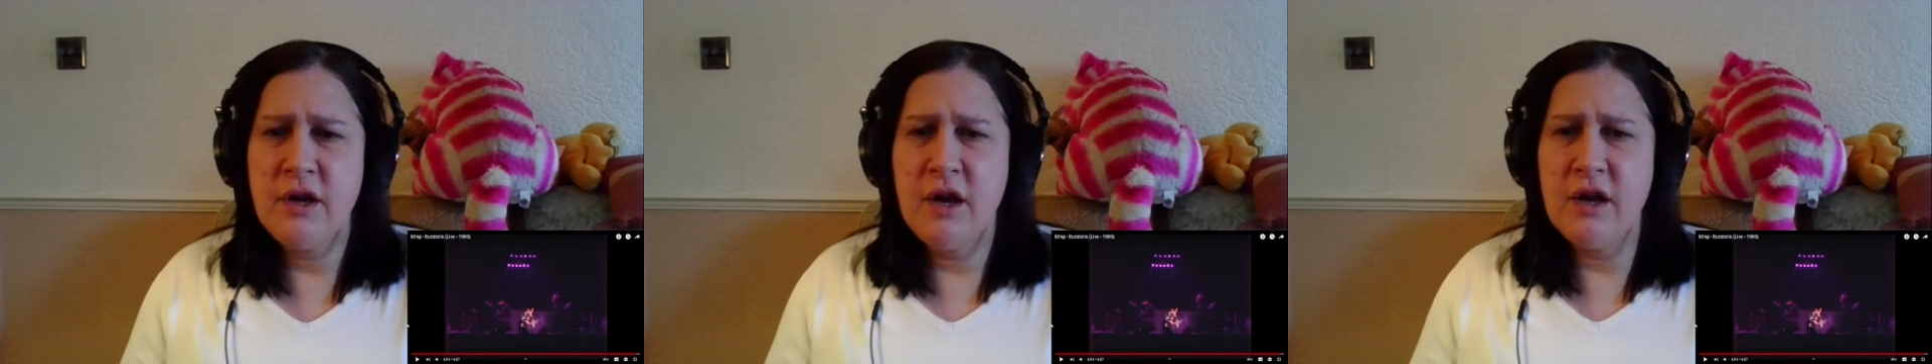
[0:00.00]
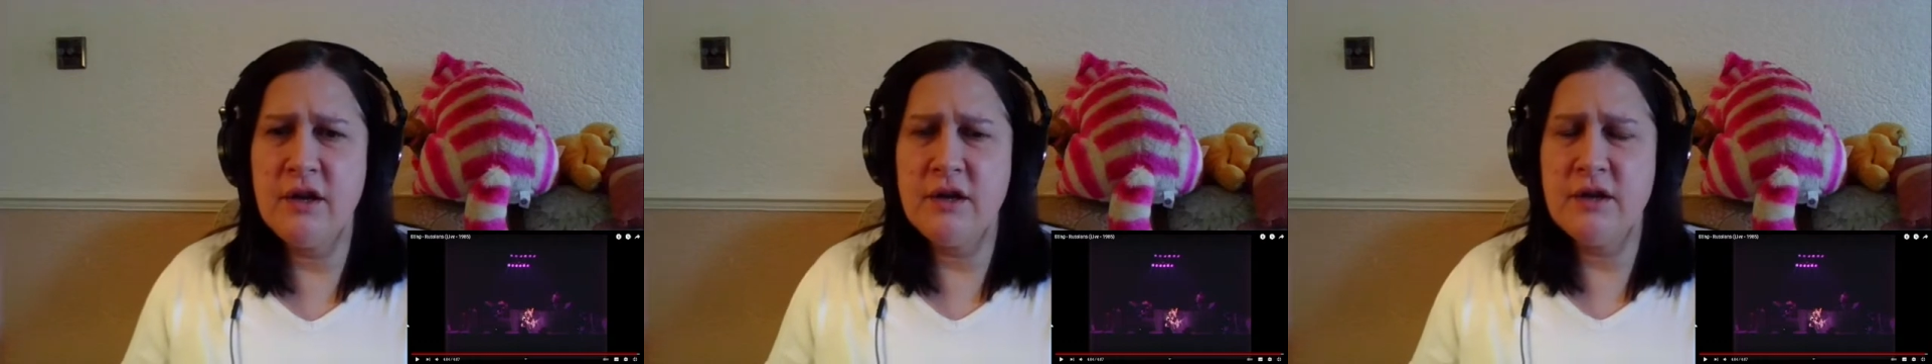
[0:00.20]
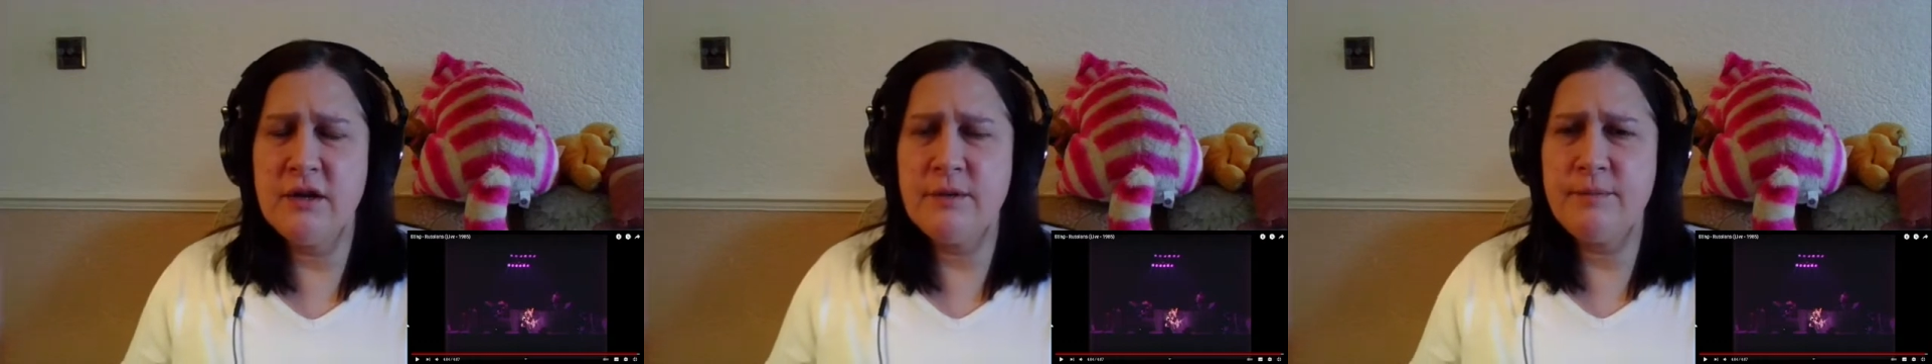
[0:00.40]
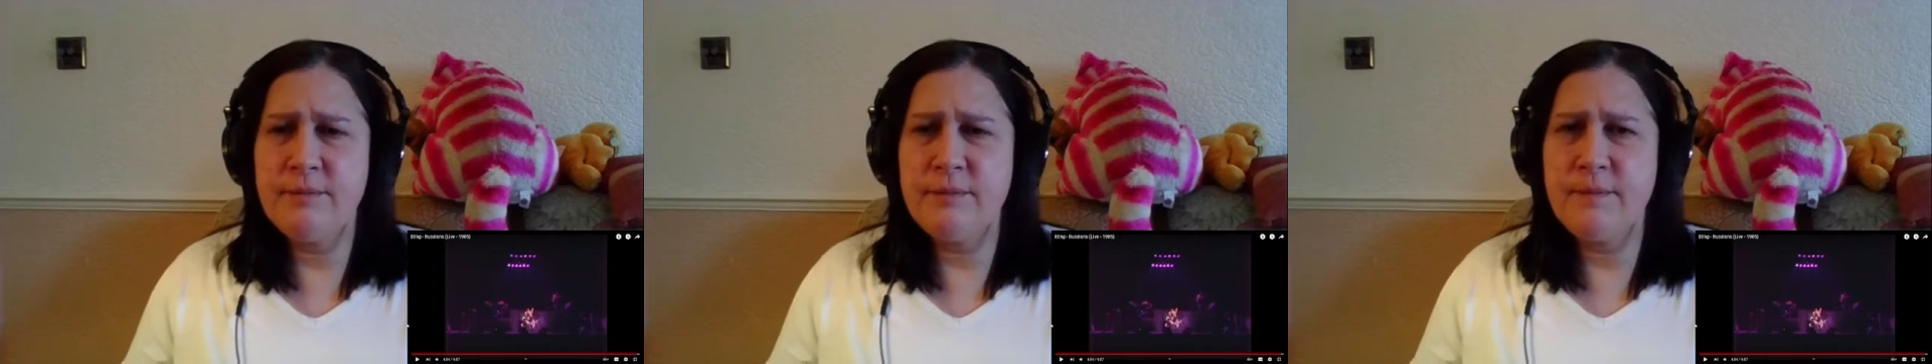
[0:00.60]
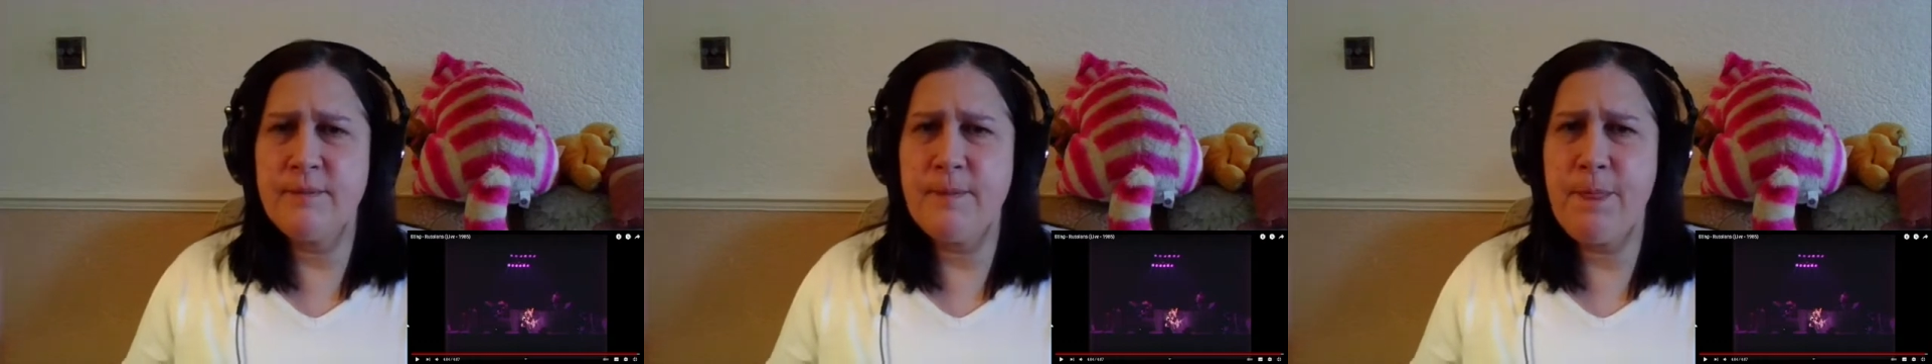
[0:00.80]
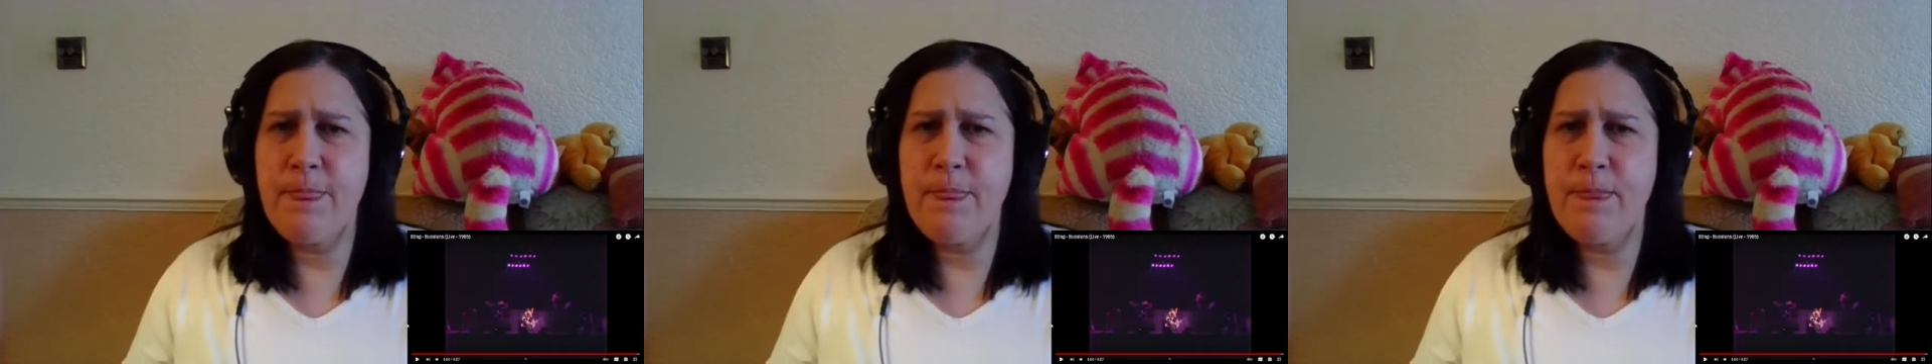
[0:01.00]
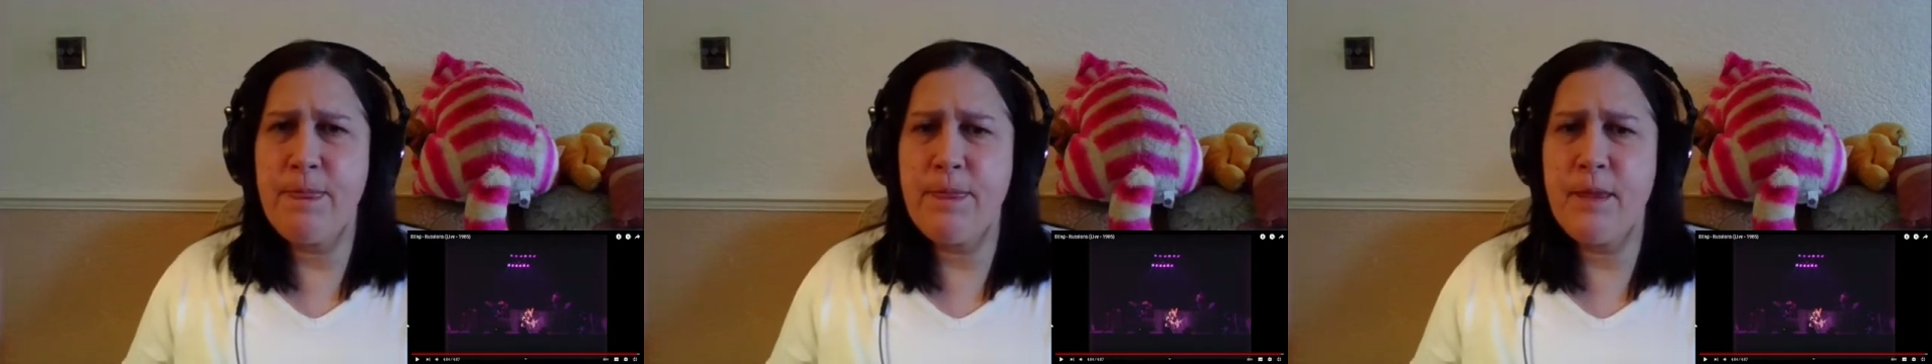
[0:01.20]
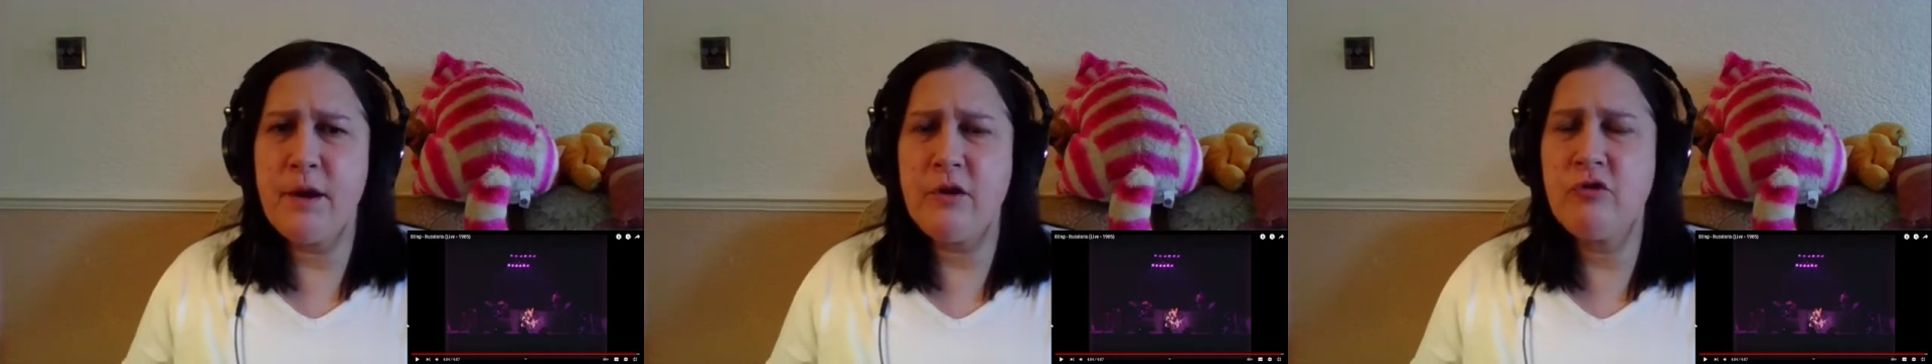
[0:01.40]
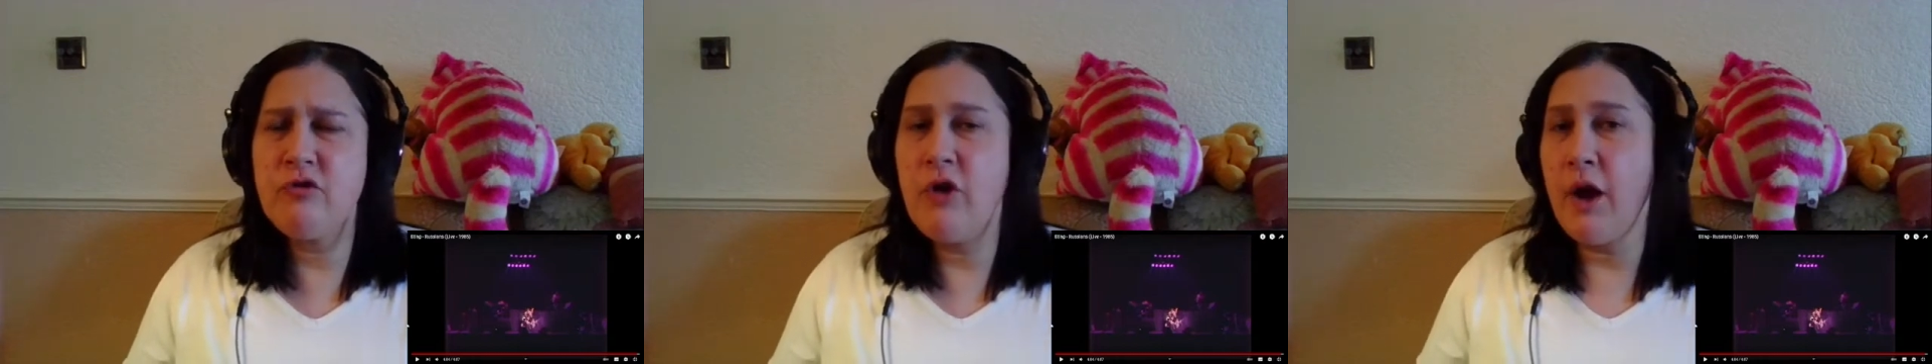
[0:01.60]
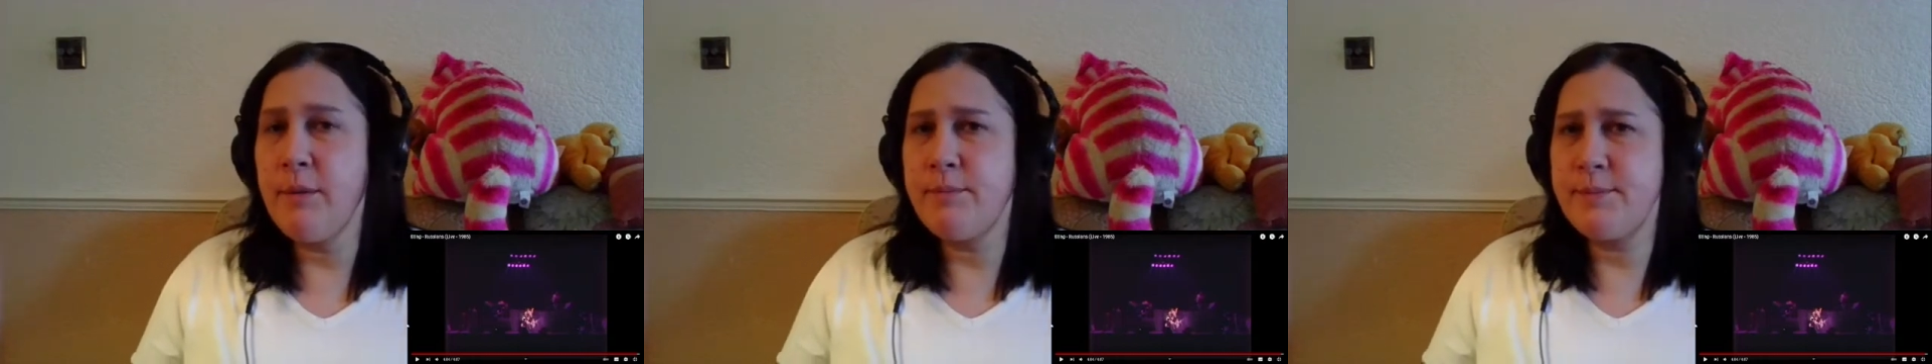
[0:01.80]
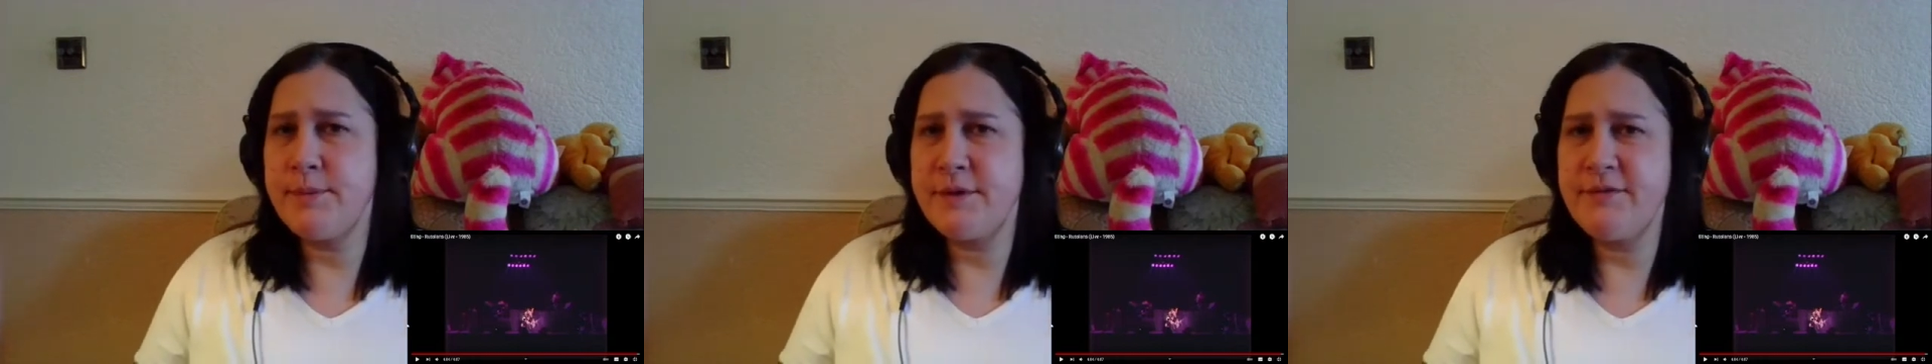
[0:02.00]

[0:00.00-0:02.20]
um, gripes